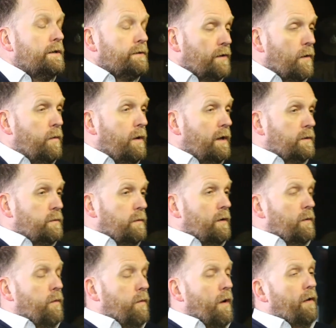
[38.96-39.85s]
So World
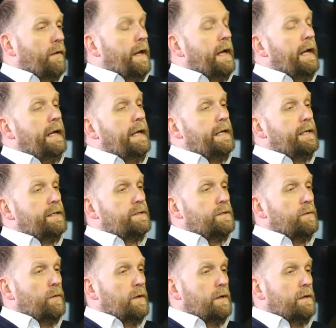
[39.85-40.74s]
War I is
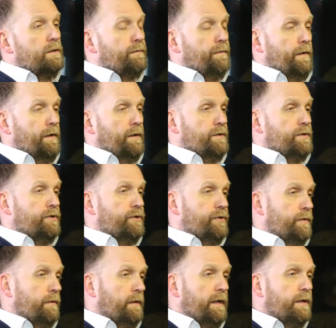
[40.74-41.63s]
the world's first
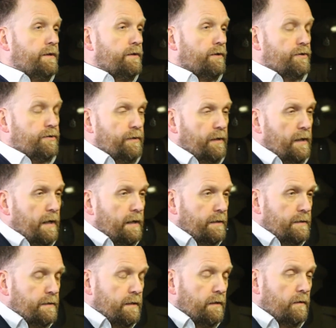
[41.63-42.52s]
truly
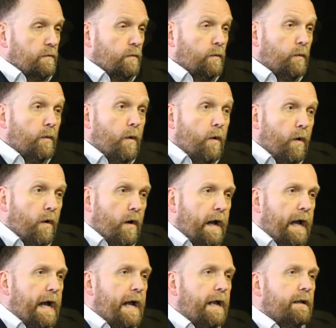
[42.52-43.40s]
industrialised
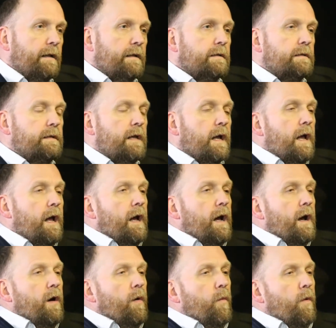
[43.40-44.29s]
war, and
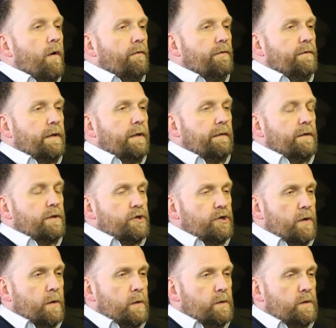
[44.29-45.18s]
one thing that
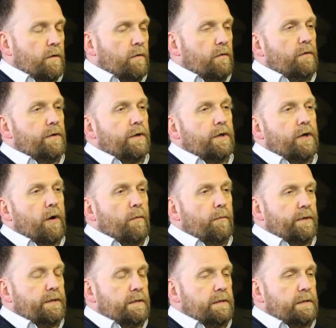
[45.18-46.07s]
shocks all the
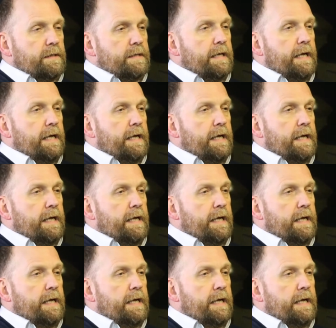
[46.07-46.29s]
combatants